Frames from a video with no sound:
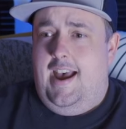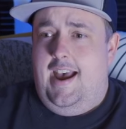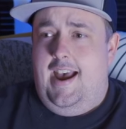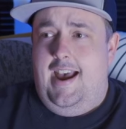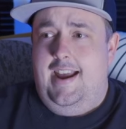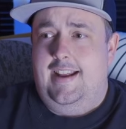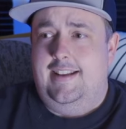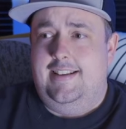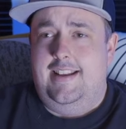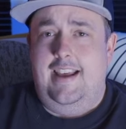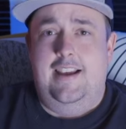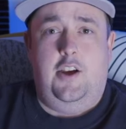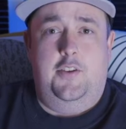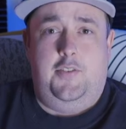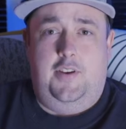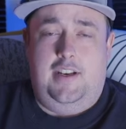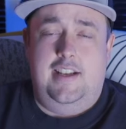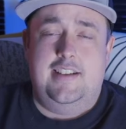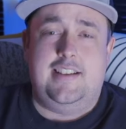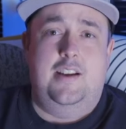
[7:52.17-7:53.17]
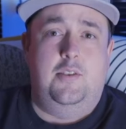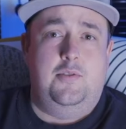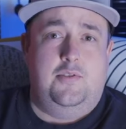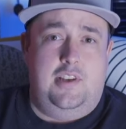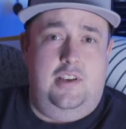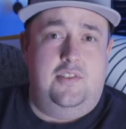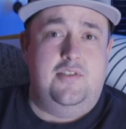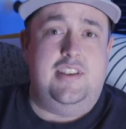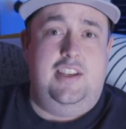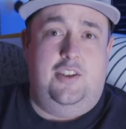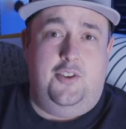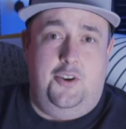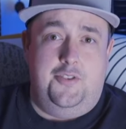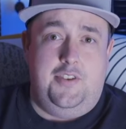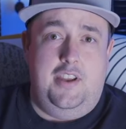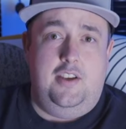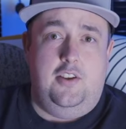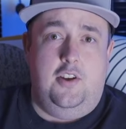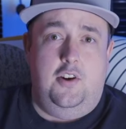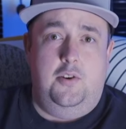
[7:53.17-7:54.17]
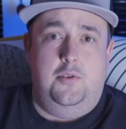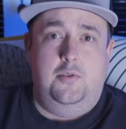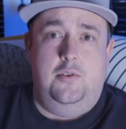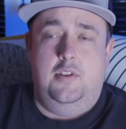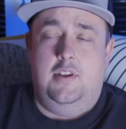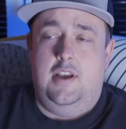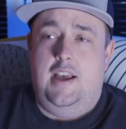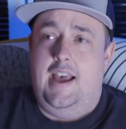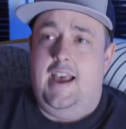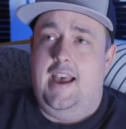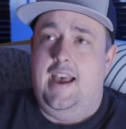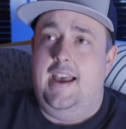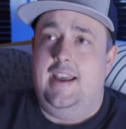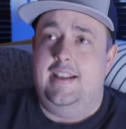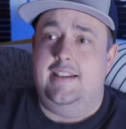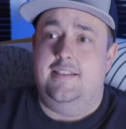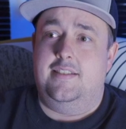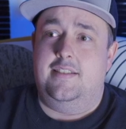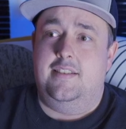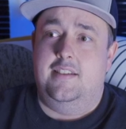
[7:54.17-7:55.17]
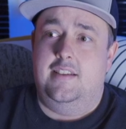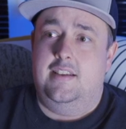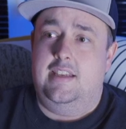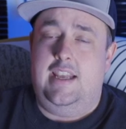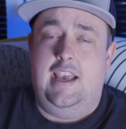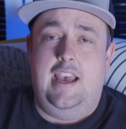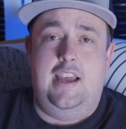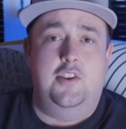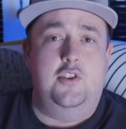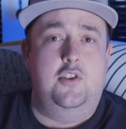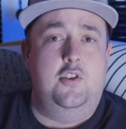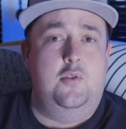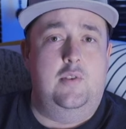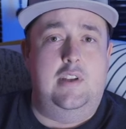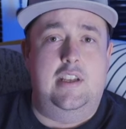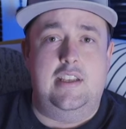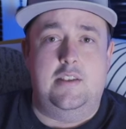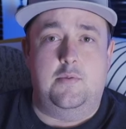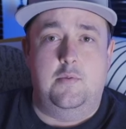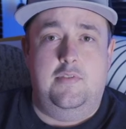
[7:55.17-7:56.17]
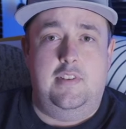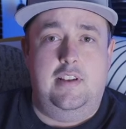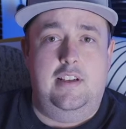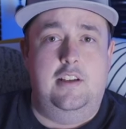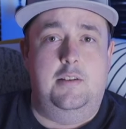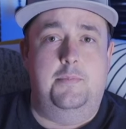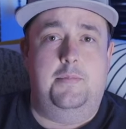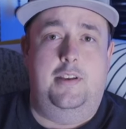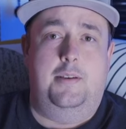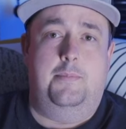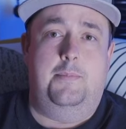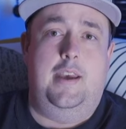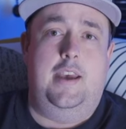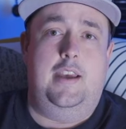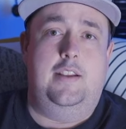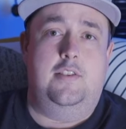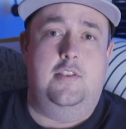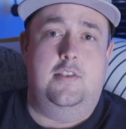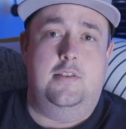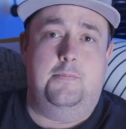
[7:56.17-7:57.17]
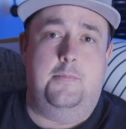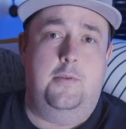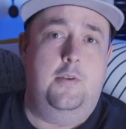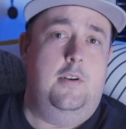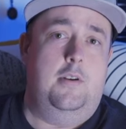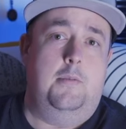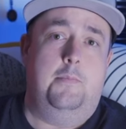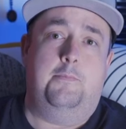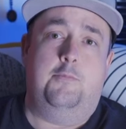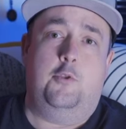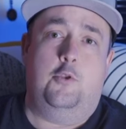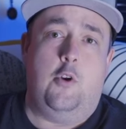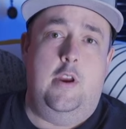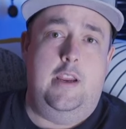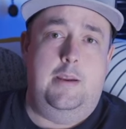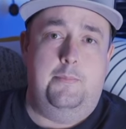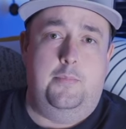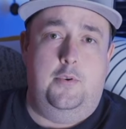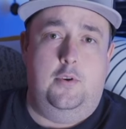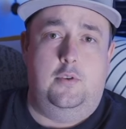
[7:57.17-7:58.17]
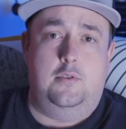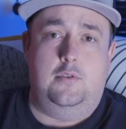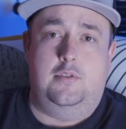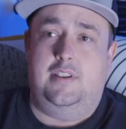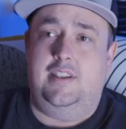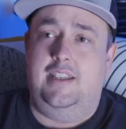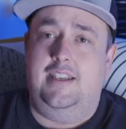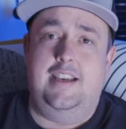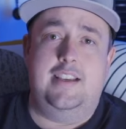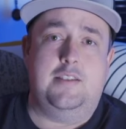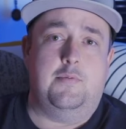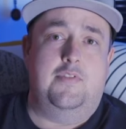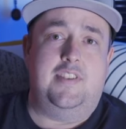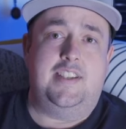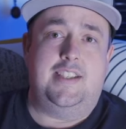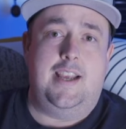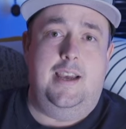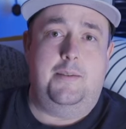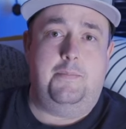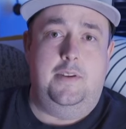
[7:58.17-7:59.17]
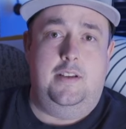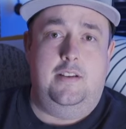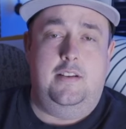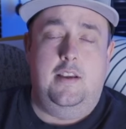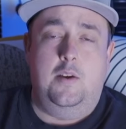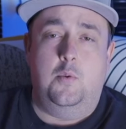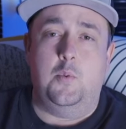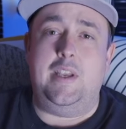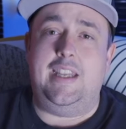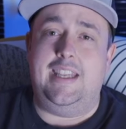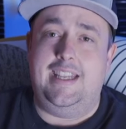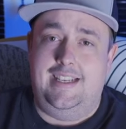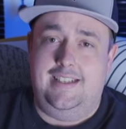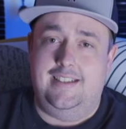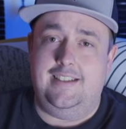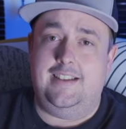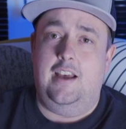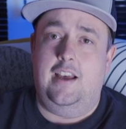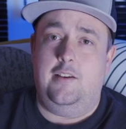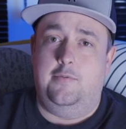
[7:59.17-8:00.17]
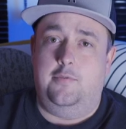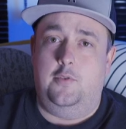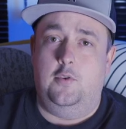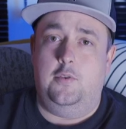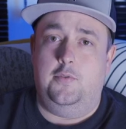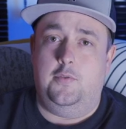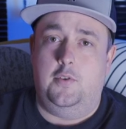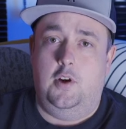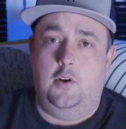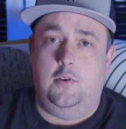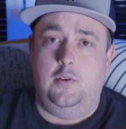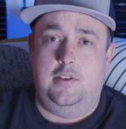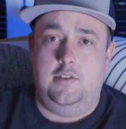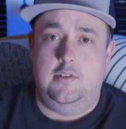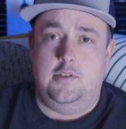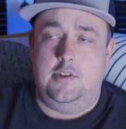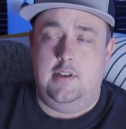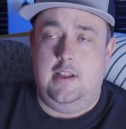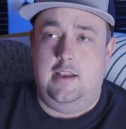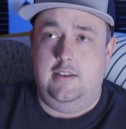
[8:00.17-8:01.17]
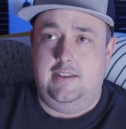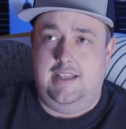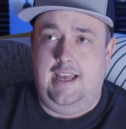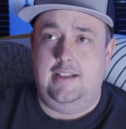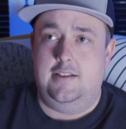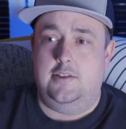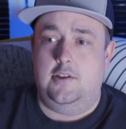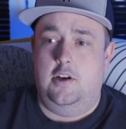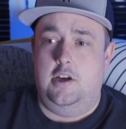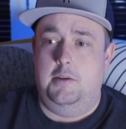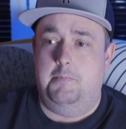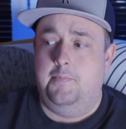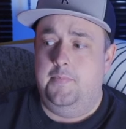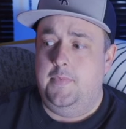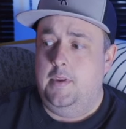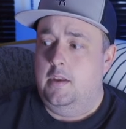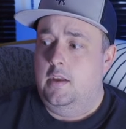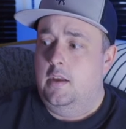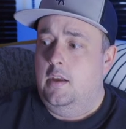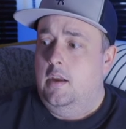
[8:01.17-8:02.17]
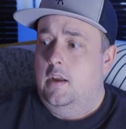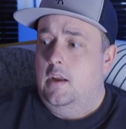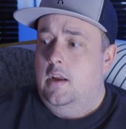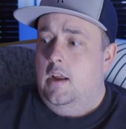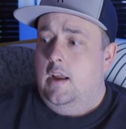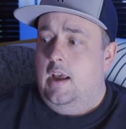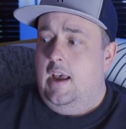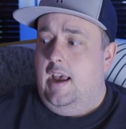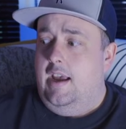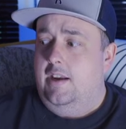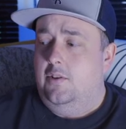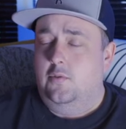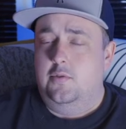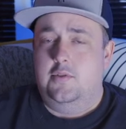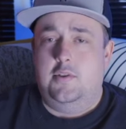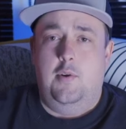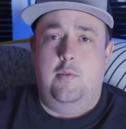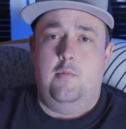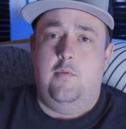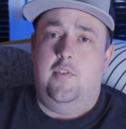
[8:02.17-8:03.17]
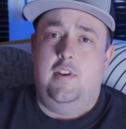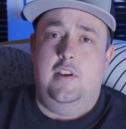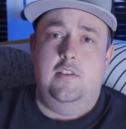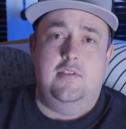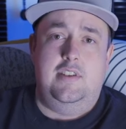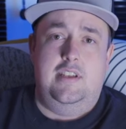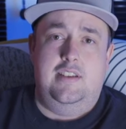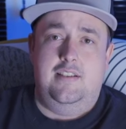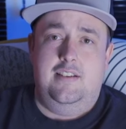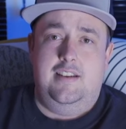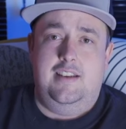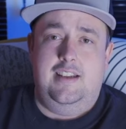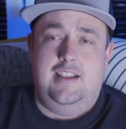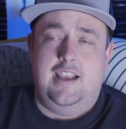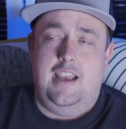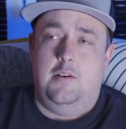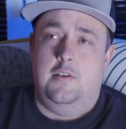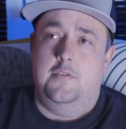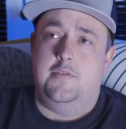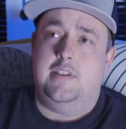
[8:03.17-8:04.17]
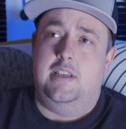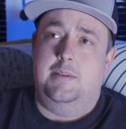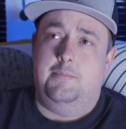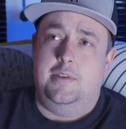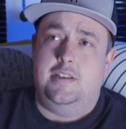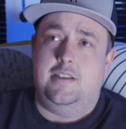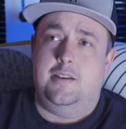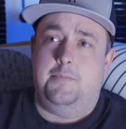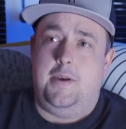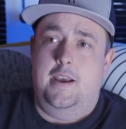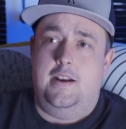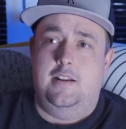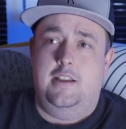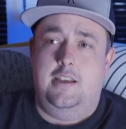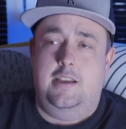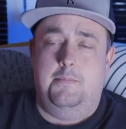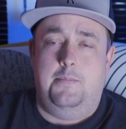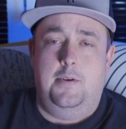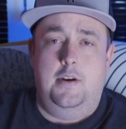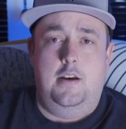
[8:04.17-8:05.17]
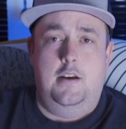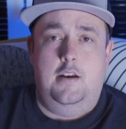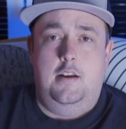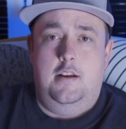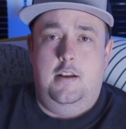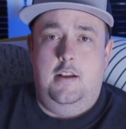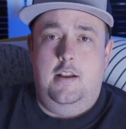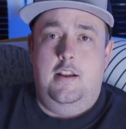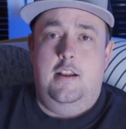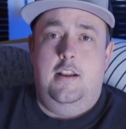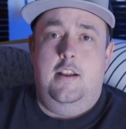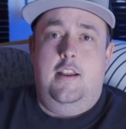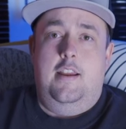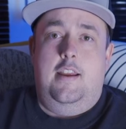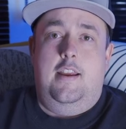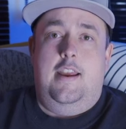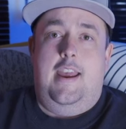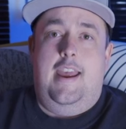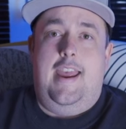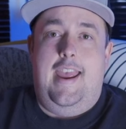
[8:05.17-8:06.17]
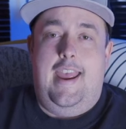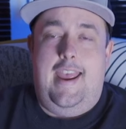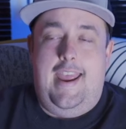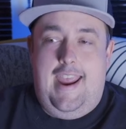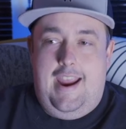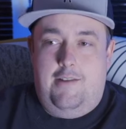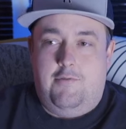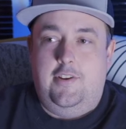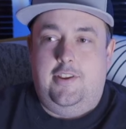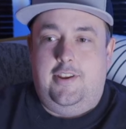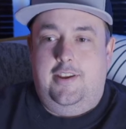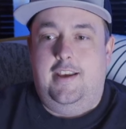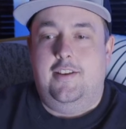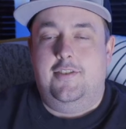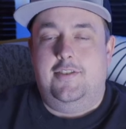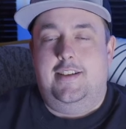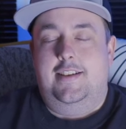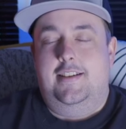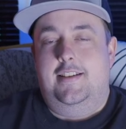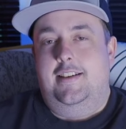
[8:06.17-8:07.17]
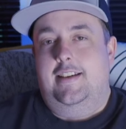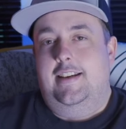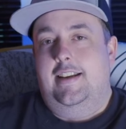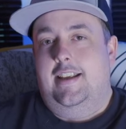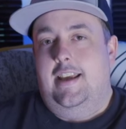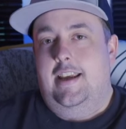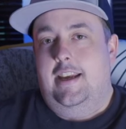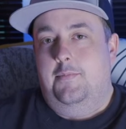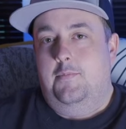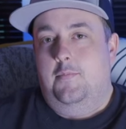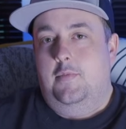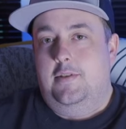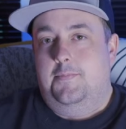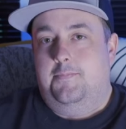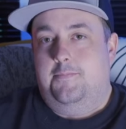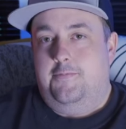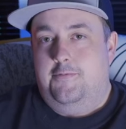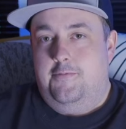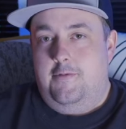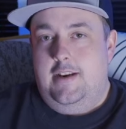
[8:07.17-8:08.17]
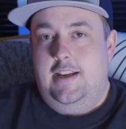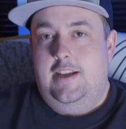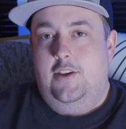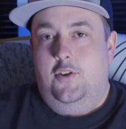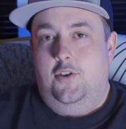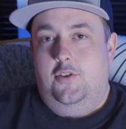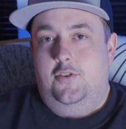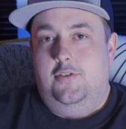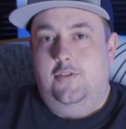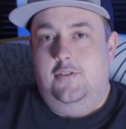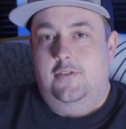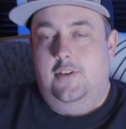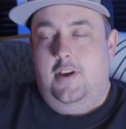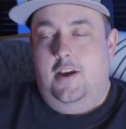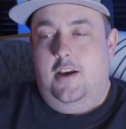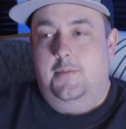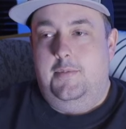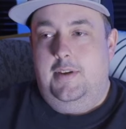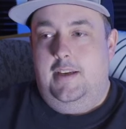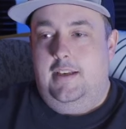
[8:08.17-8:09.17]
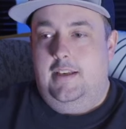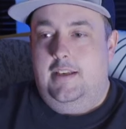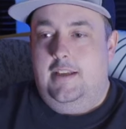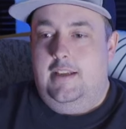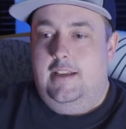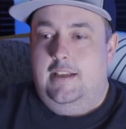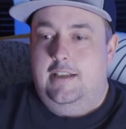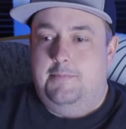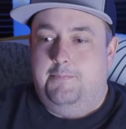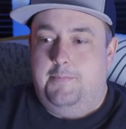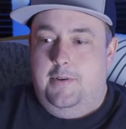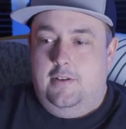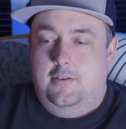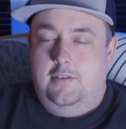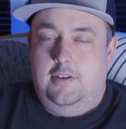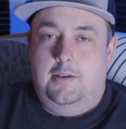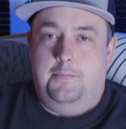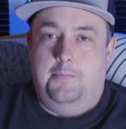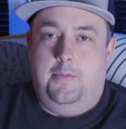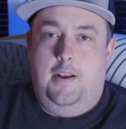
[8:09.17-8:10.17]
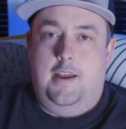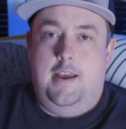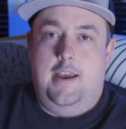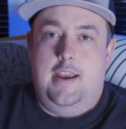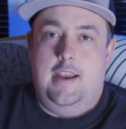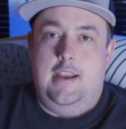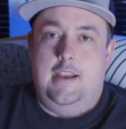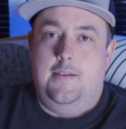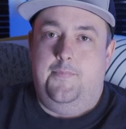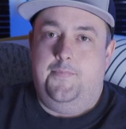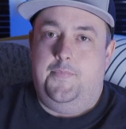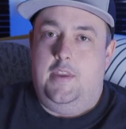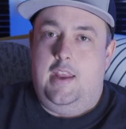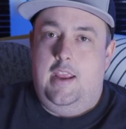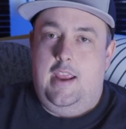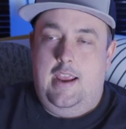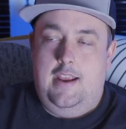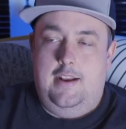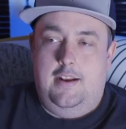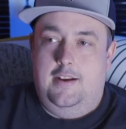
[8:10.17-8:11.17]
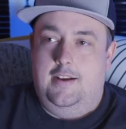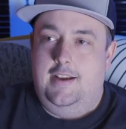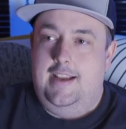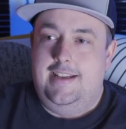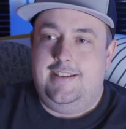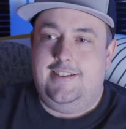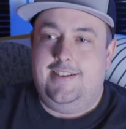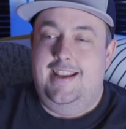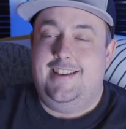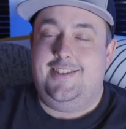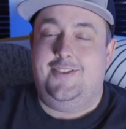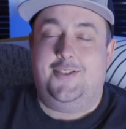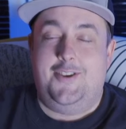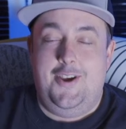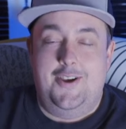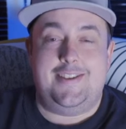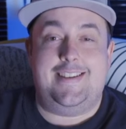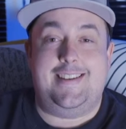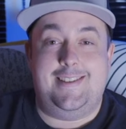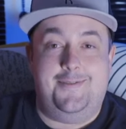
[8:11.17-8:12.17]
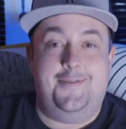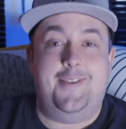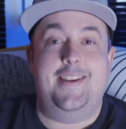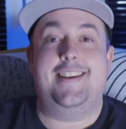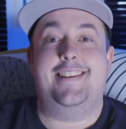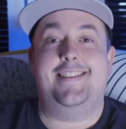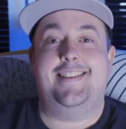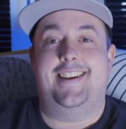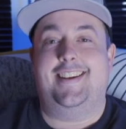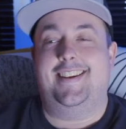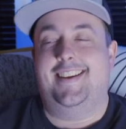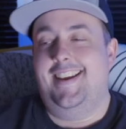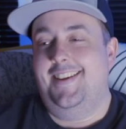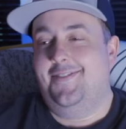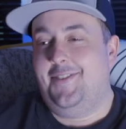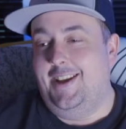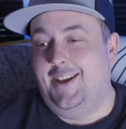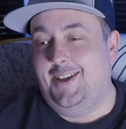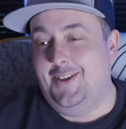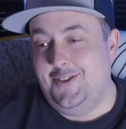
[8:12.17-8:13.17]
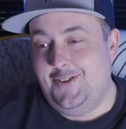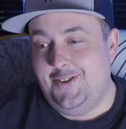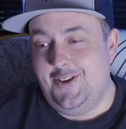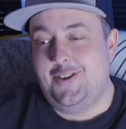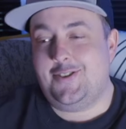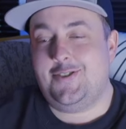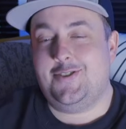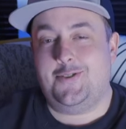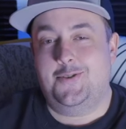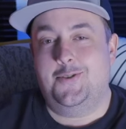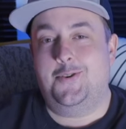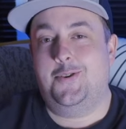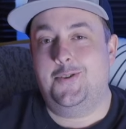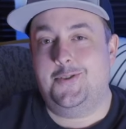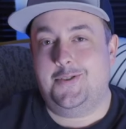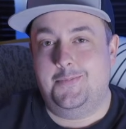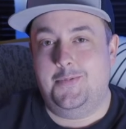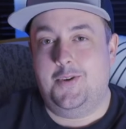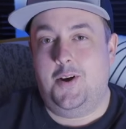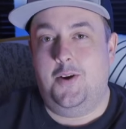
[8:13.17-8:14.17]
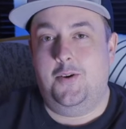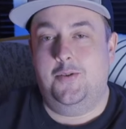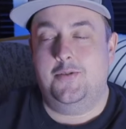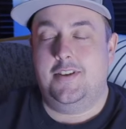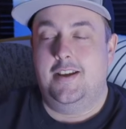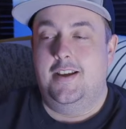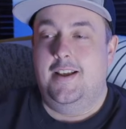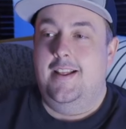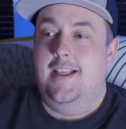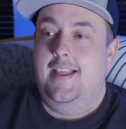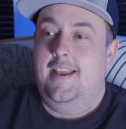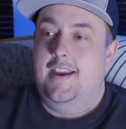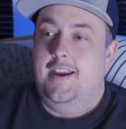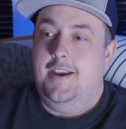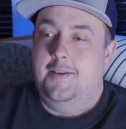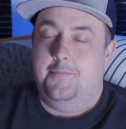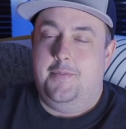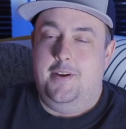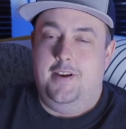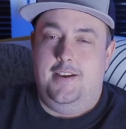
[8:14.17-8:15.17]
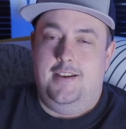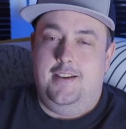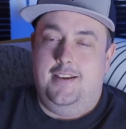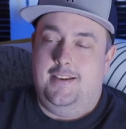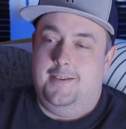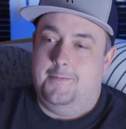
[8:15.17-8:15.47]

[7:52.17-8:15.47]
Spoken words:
and that, I think that's how Chelsea got their goal. And yeah, Nunes with a little bit of man that's putting a great ball, Diaz with a tap in. We needed fourth goal at that time, and also everything else he'd done in the game. Obviously, he missed a penalty, but everything else he'd done in the game was pretty good. I mean, his build up play, it's just his finishing. If he can just score some goals, but